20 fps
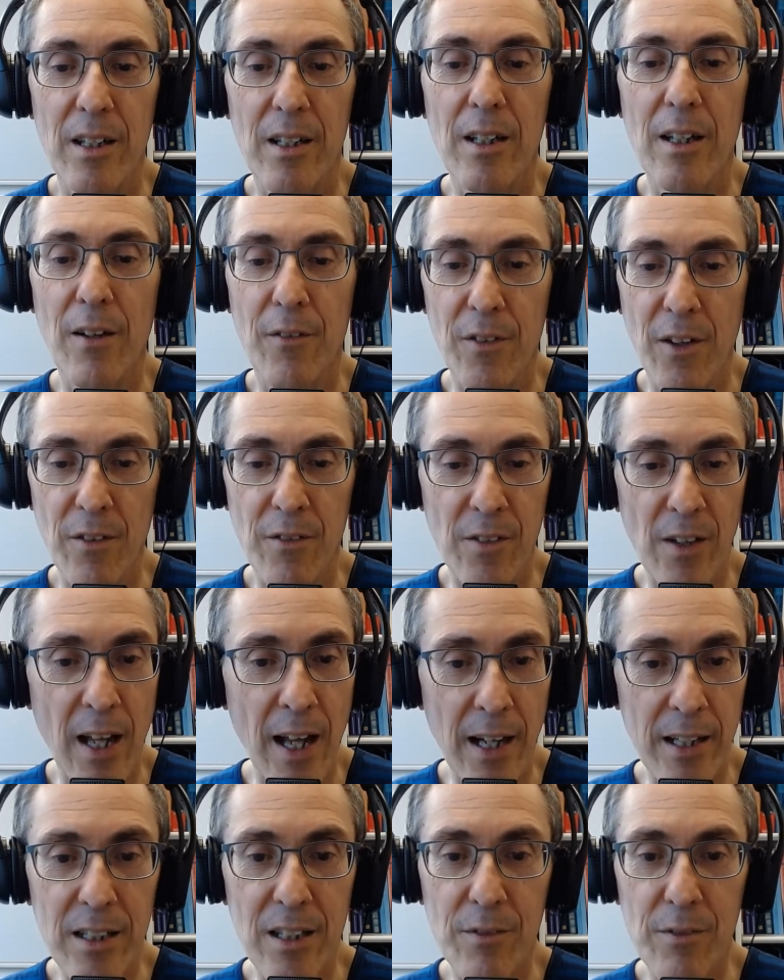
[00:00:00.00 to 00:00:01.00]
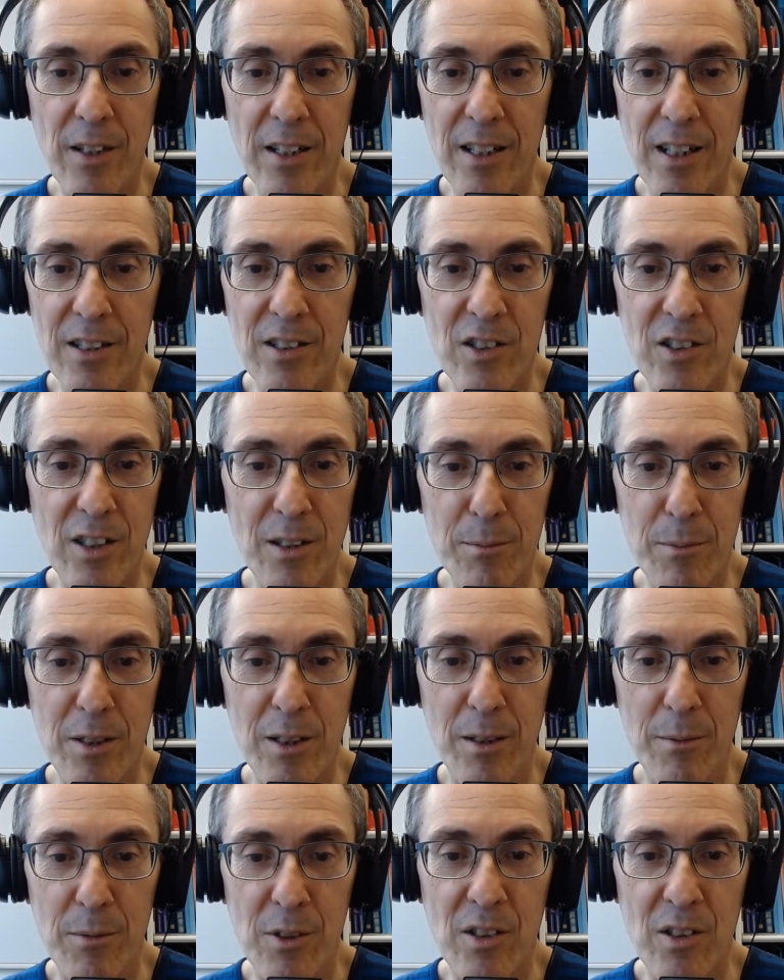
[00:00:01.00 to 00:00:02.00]
if they've actively got
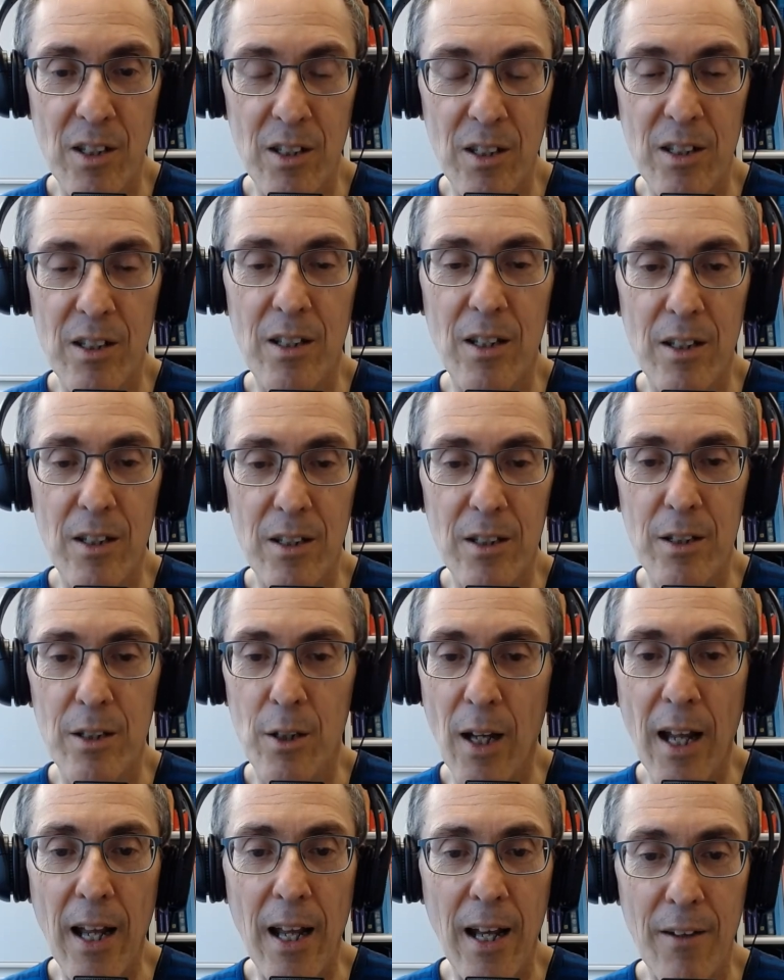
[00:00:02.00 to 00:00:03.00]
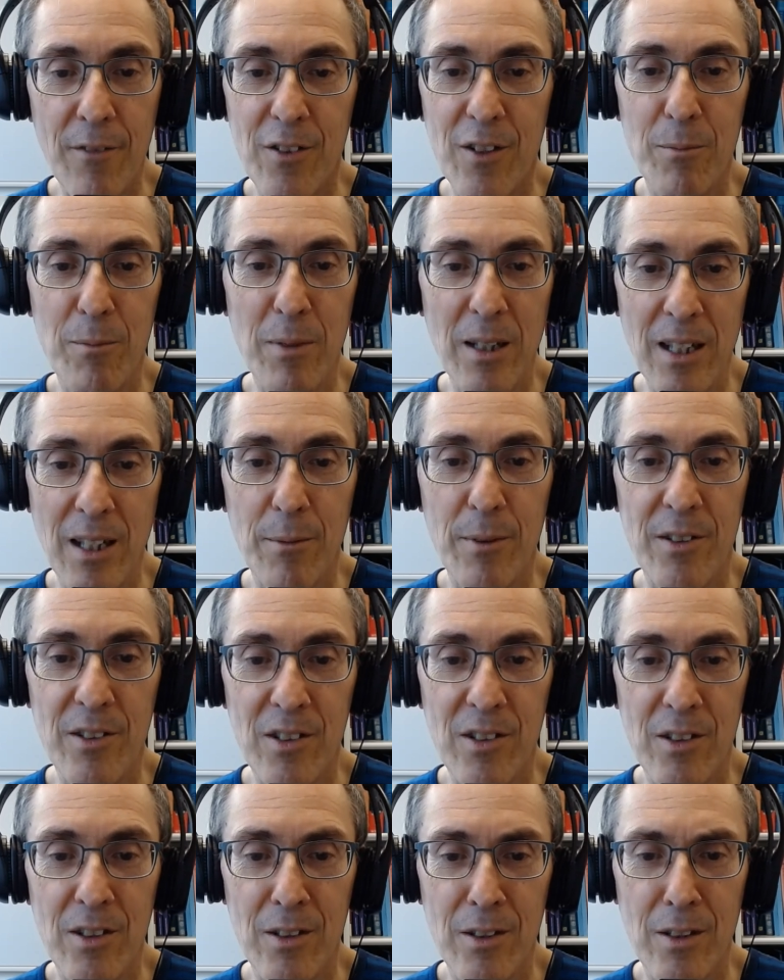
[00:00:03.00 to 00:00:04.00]
symptoms, you have to be able
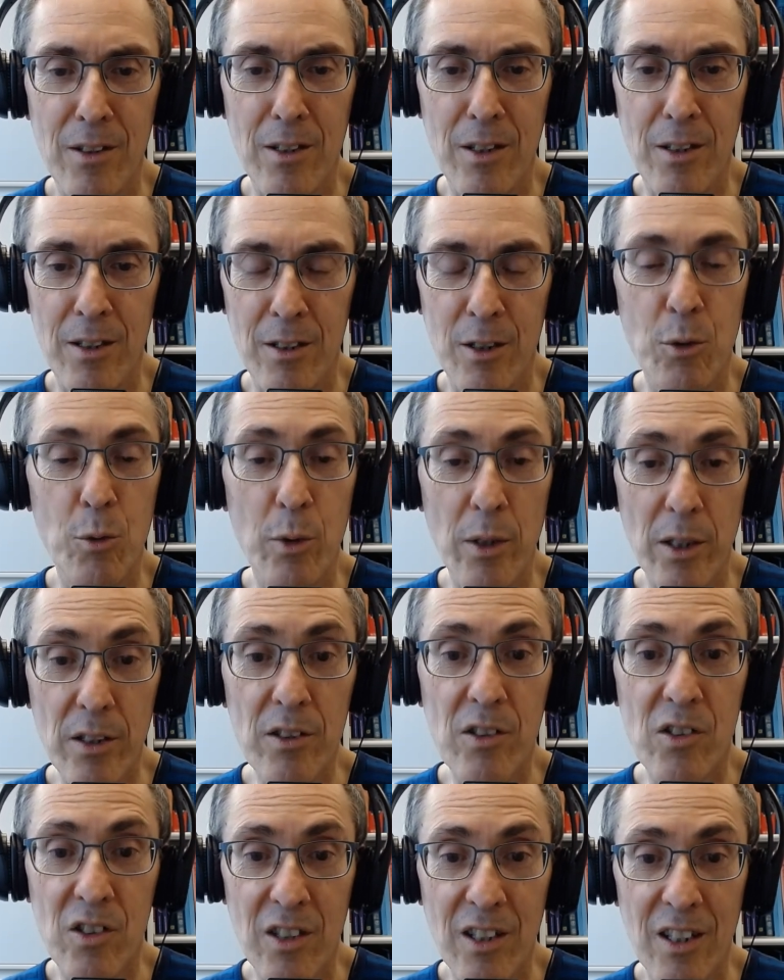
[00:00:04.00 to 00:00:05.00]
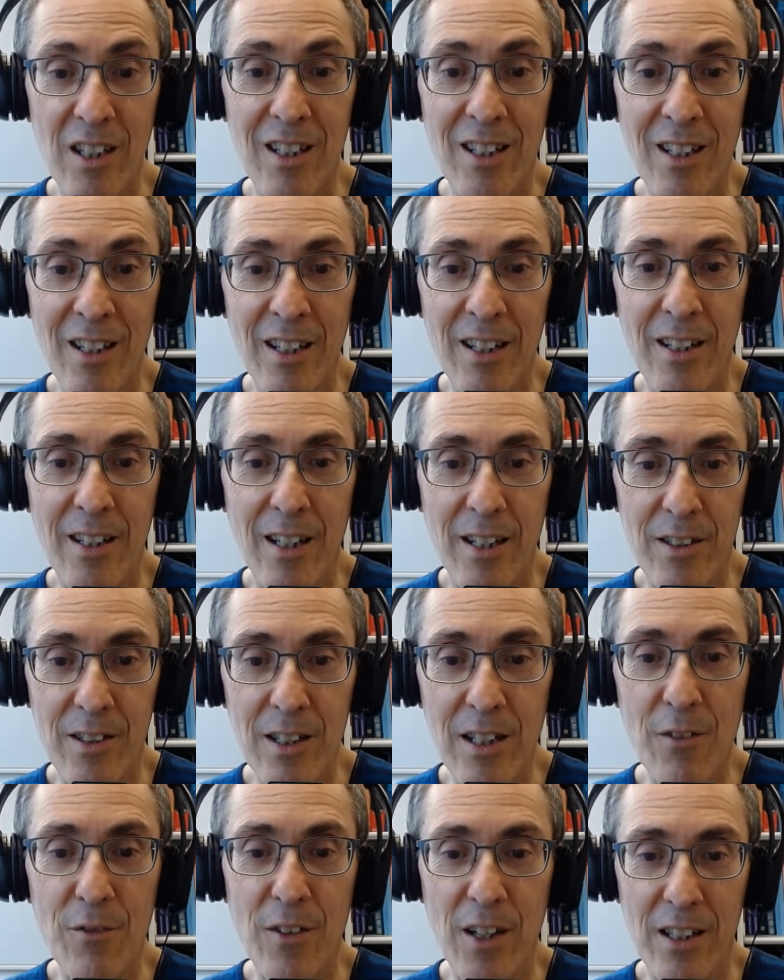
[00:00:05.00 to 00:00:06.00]
to, you will see a
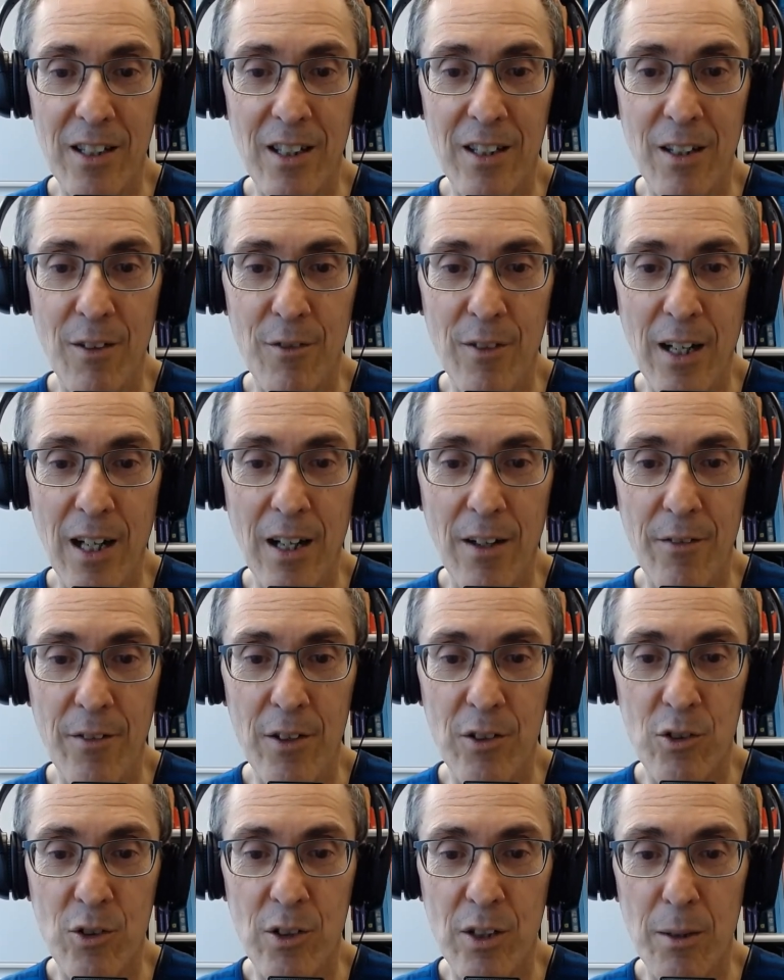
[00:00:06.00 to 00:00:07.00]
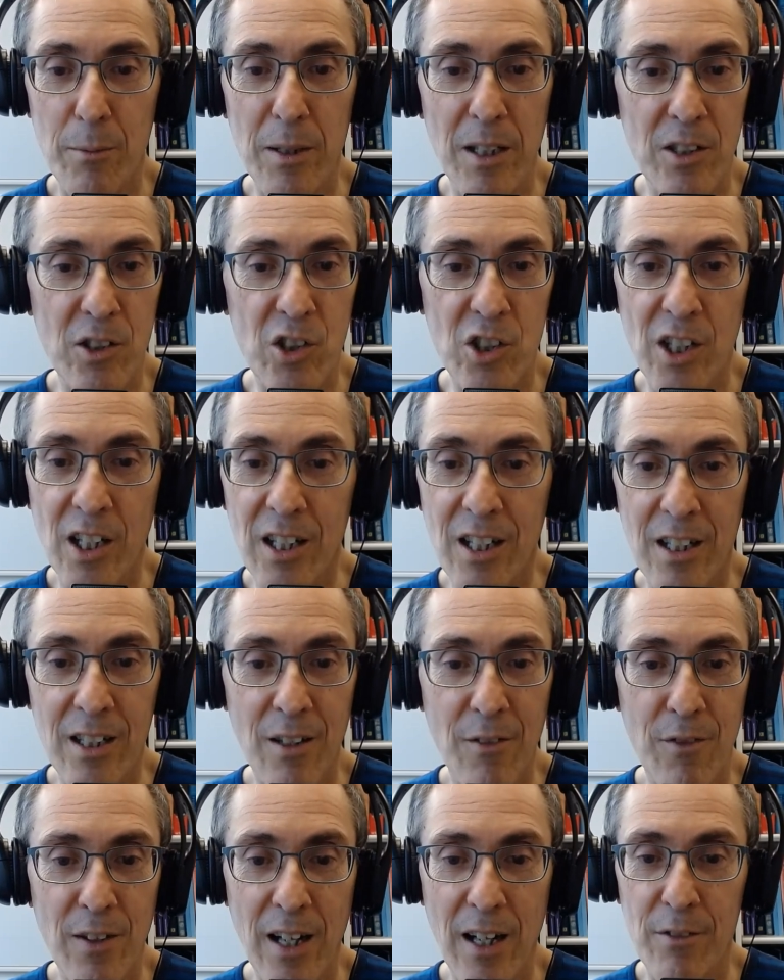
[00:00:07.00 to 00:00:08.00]
defect in the valve. There's going to be a chink in
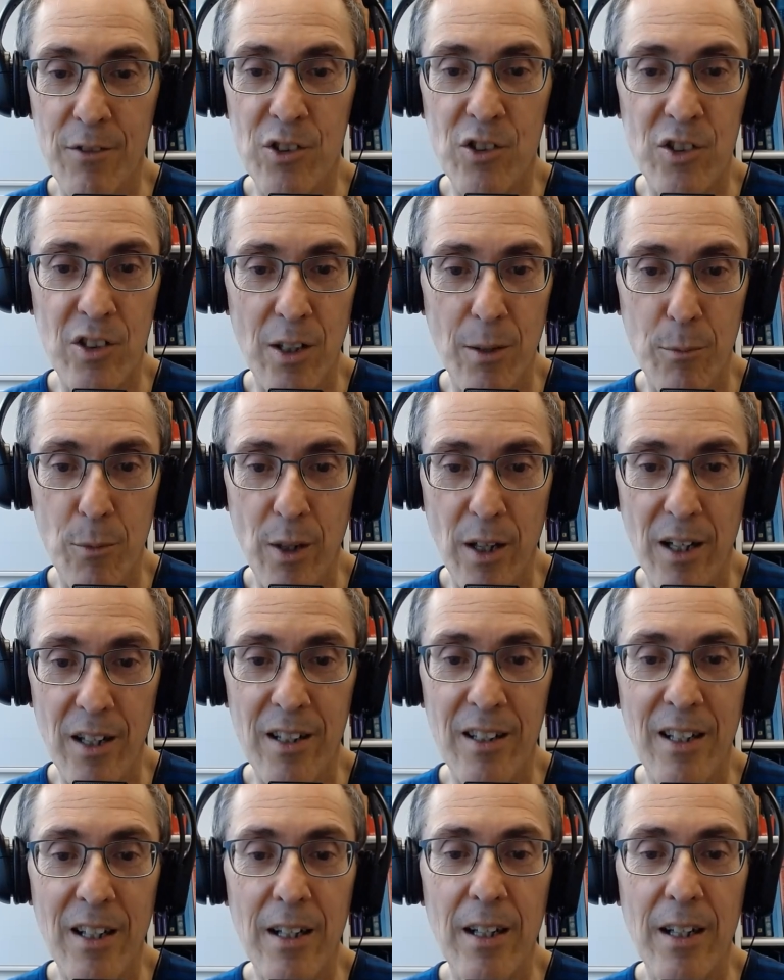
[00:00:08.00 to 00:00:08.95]
the valve somewhere.